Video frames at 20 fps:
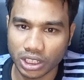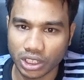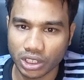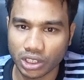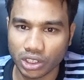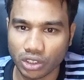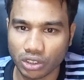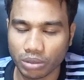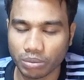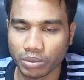
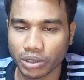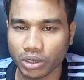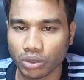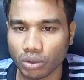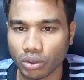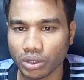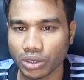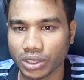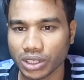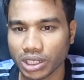destination may
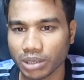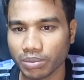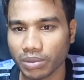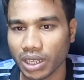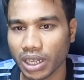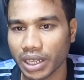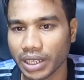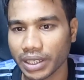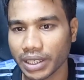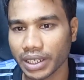not seem
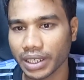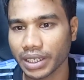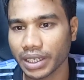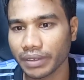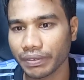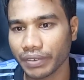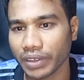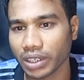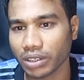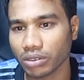like a key
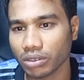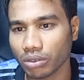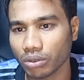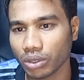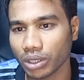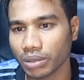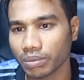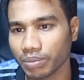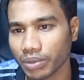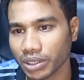factor
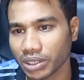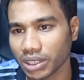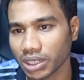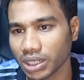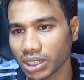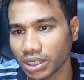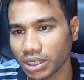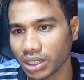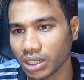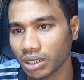when
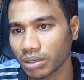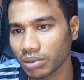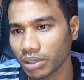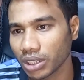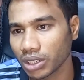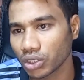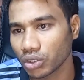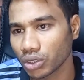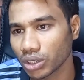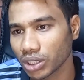purchasing travel
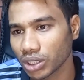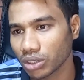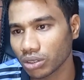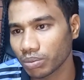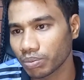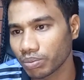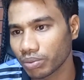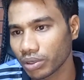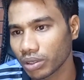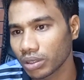insurance
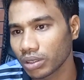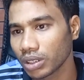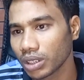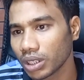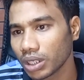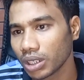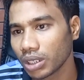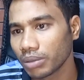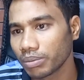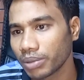of uh,
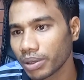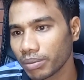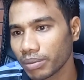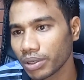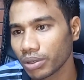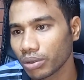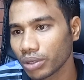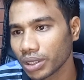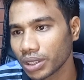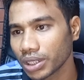family
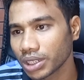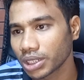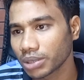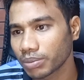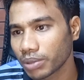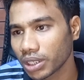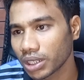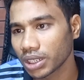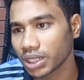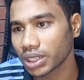holidays
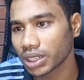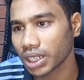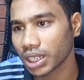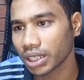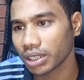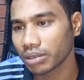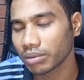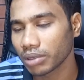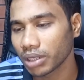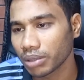but it can
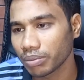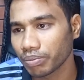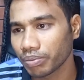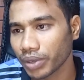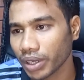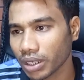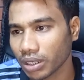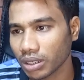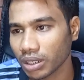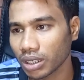have an
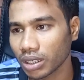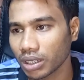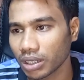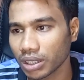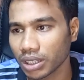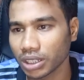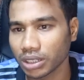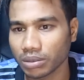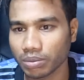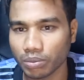impact uh,
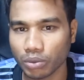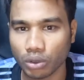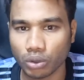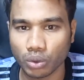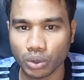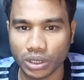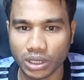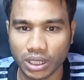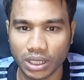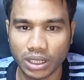read more
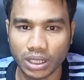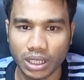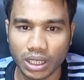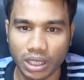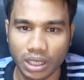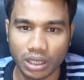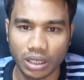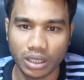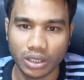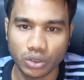within
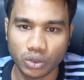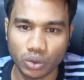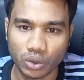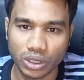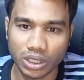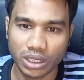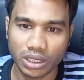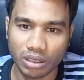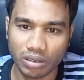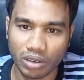
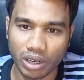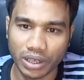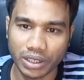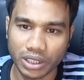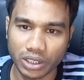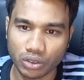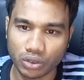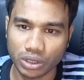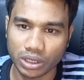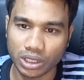choosing the right
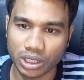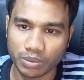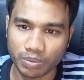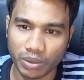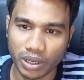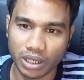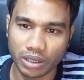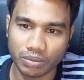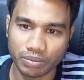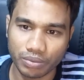insurance
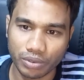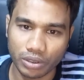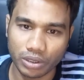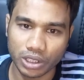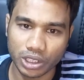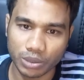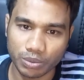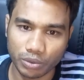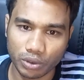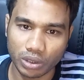plan for
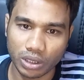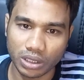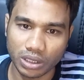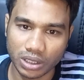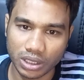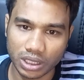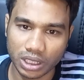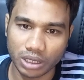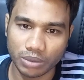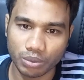
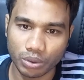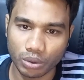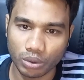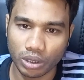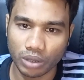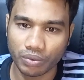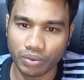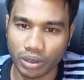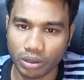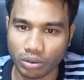smokers. If you
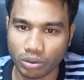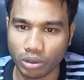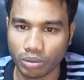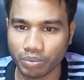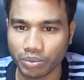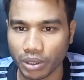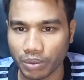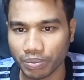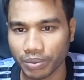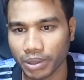are fond
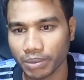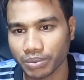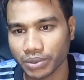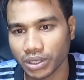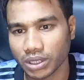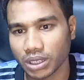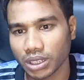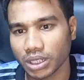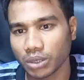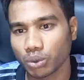of the pips,
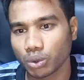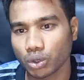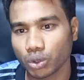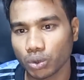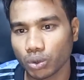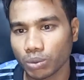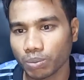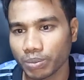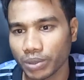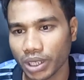you
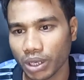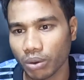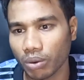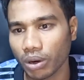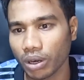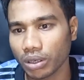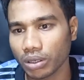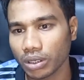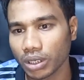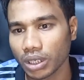should be
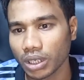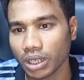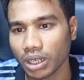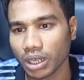aware